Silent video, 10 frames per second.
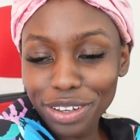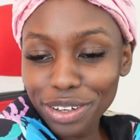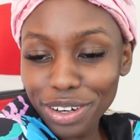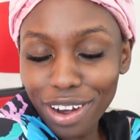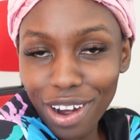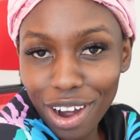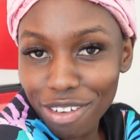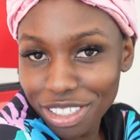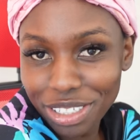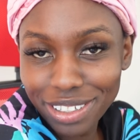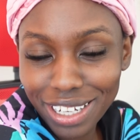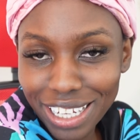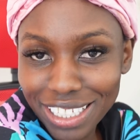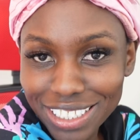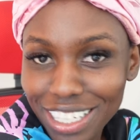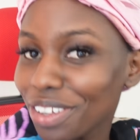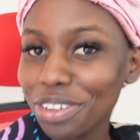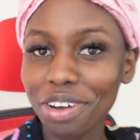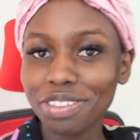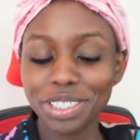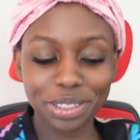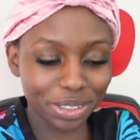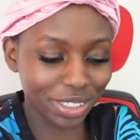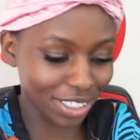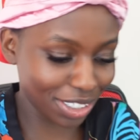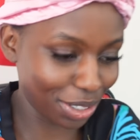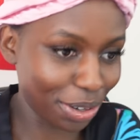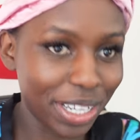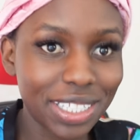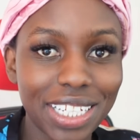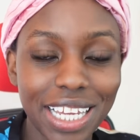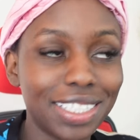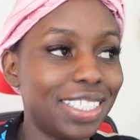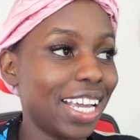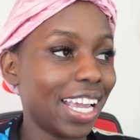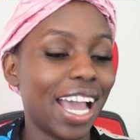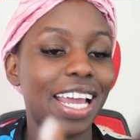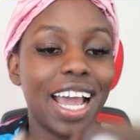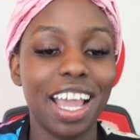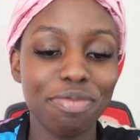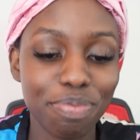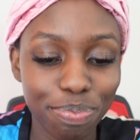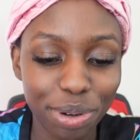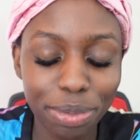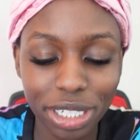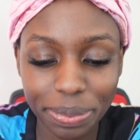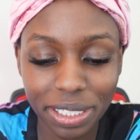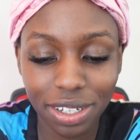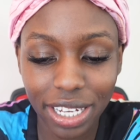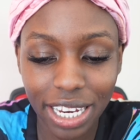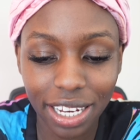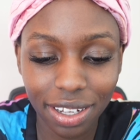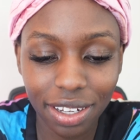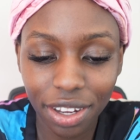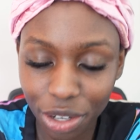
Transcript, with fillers: Good afternoon, guys. Good afternoon. So it's the next day and I have pretty much been stuck here.